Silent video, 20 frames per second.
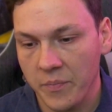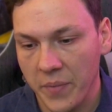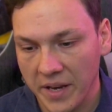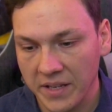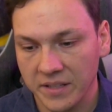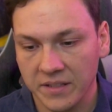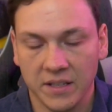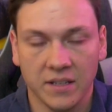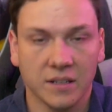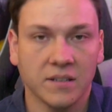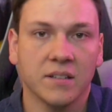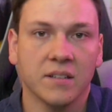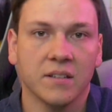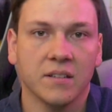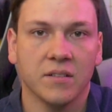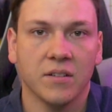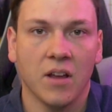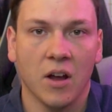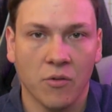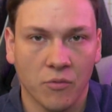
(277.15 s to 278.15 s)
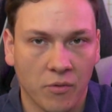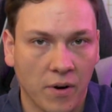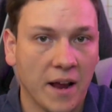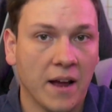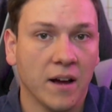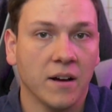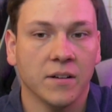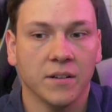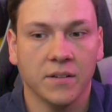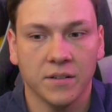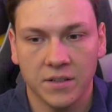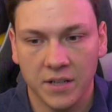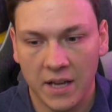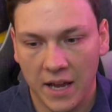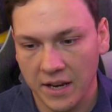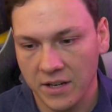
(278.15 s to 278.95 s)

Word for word: basics around